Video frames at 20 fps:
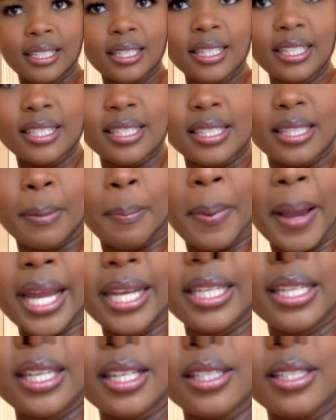the
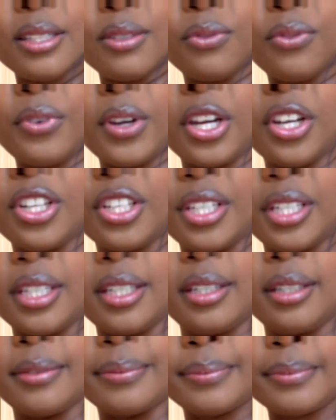padding is
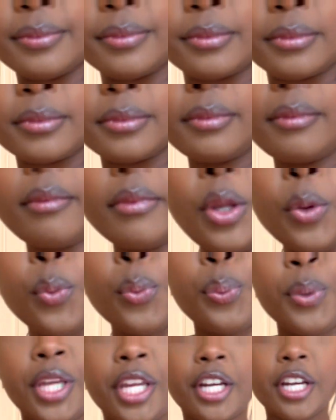very
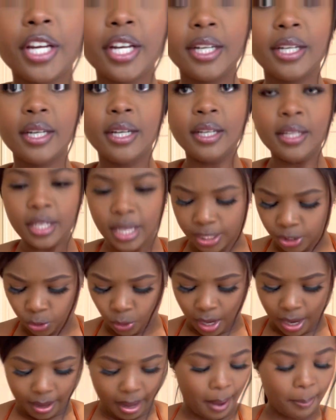weird. So
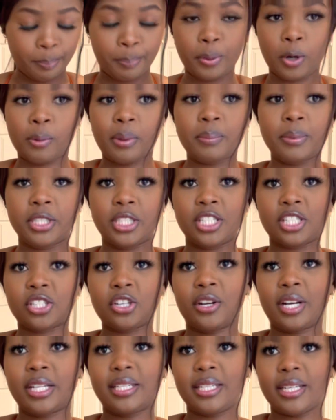I'm probably just
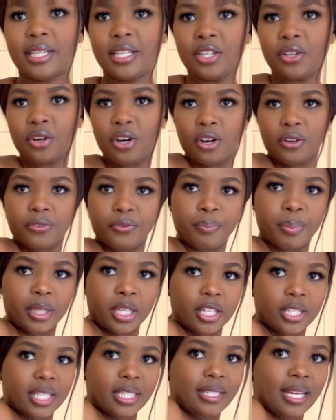gonna take it off
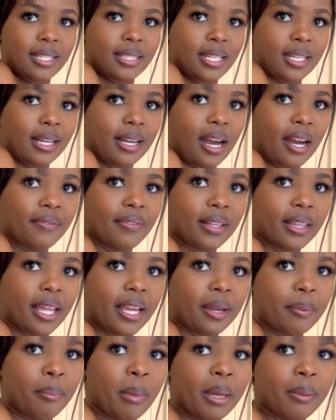because it doesn't cover
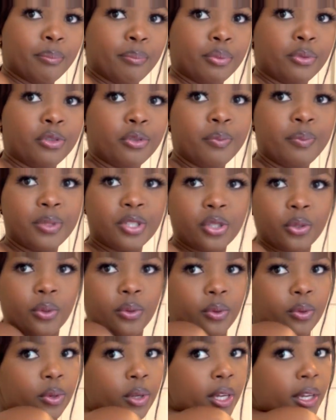like my boob,
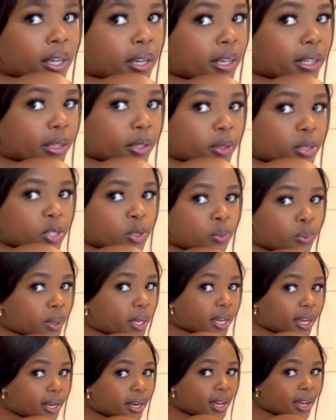so it looks
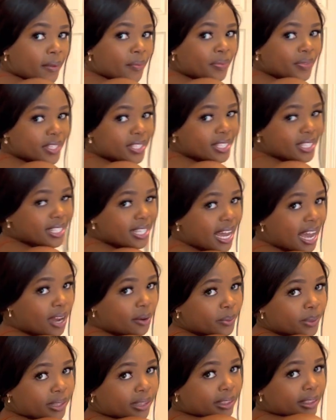weird. This is
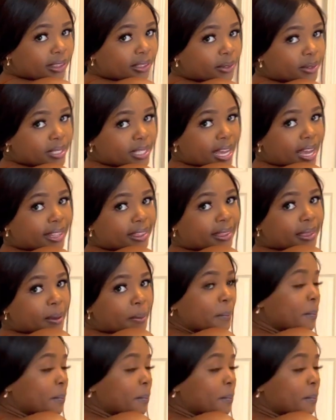how it looks at the